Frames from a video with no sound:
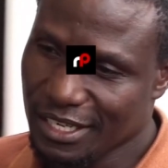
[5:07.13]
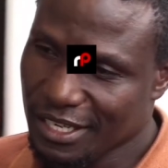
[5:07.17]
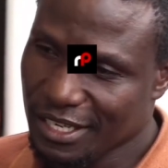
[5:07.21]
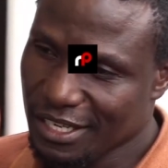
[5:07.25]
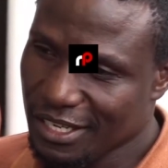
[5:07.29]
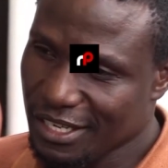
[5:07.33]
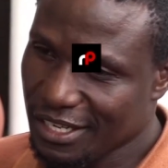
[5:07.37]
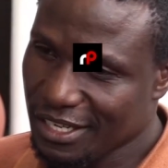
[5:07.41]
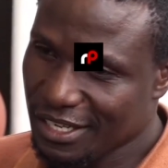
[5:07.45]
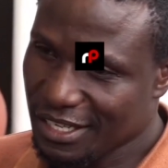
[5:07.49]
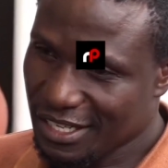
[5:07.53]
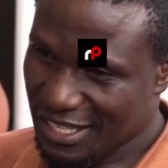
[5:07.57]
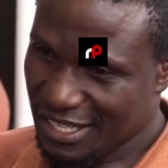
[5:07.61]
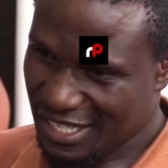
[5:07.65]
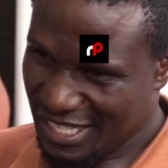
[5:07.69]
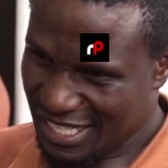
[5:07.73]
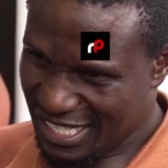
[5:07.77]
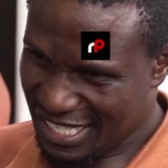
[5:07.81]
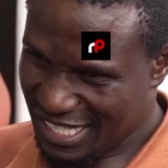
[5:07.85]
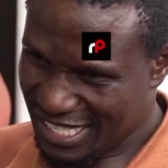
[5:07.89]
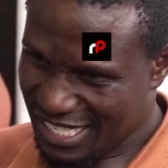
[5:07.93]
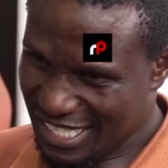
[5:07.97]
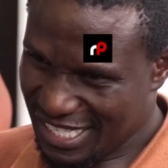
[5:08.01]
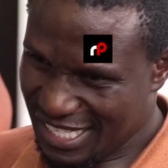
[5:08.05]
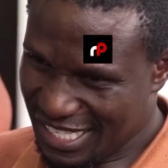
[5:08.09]
You are the
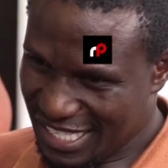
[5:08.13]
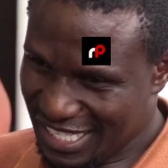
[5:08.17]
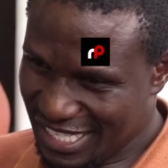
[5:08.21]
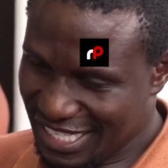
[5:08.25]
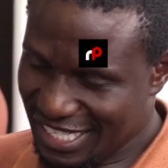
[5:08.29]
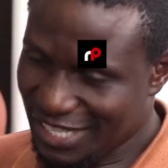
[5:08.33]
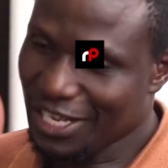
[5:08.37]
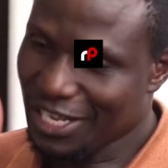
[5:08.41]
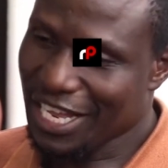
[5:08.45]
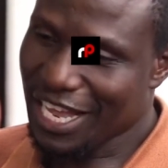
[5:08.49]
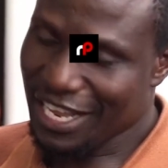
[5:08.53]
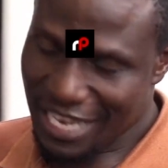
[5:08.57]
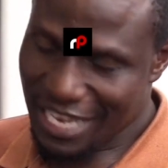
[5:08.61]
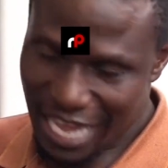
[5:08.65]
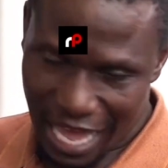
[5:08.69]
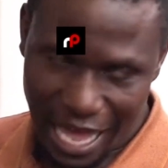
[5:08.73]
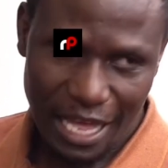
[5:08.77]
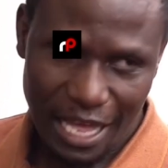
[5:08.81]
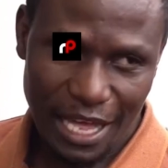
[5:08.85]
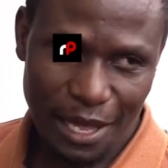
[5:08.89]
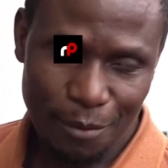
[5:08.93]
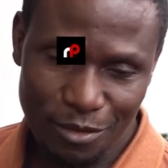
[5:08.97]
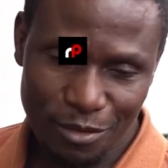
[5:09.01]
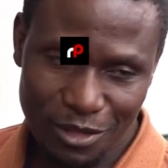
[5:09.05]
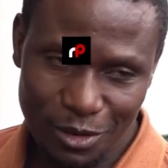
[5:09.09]
inventor. Yeah,
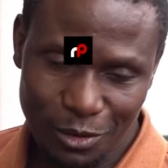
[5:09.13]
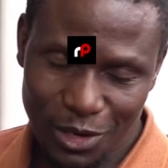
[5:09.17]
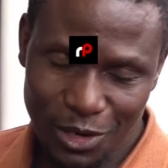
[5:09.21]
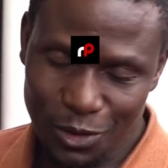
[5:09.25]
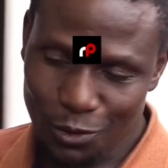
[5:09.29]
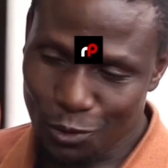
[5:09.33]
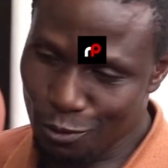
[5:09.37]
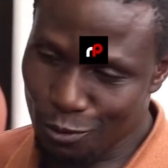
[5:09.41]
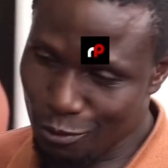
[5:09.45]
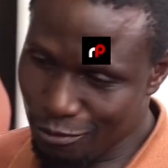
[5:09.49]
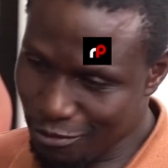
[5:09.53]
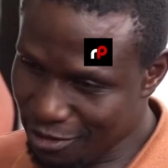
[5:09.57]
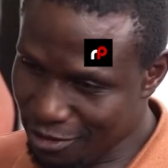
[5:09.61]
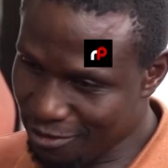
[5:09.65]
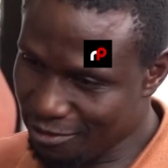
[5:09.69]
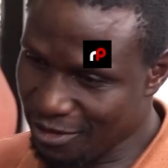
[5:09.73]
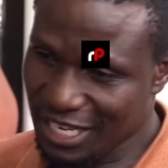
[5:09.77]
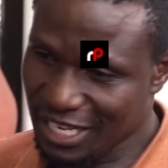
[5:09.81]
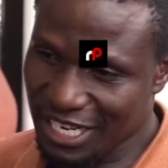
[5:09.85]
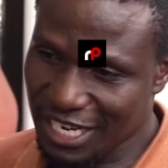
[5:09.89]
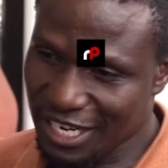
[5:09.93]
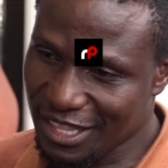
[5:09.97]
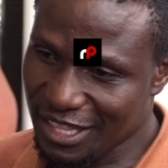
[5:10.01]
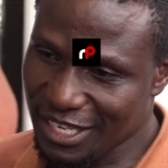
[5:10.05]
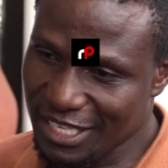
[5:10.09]
I'm the one who
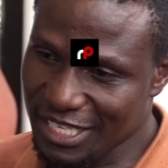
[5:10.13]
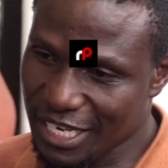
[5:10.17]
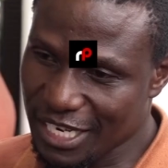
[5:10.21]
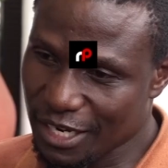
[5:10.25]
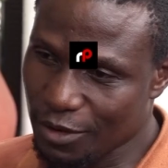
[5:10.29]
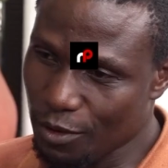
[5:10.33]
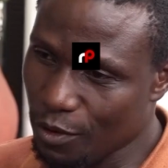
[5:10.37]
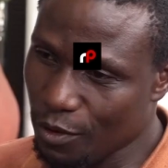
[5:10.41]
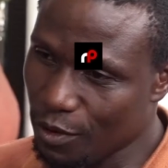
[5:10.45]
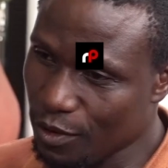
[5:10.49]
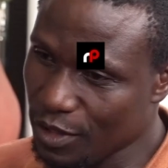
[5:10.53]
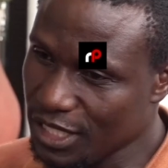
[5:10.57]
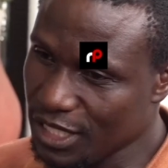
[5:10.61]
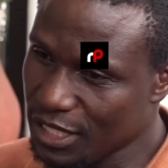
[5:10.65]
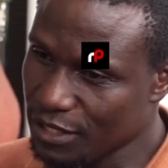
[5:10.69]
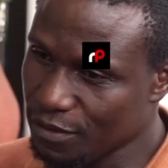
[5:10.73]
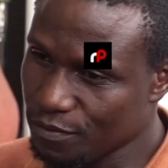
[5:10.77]
invented the technology.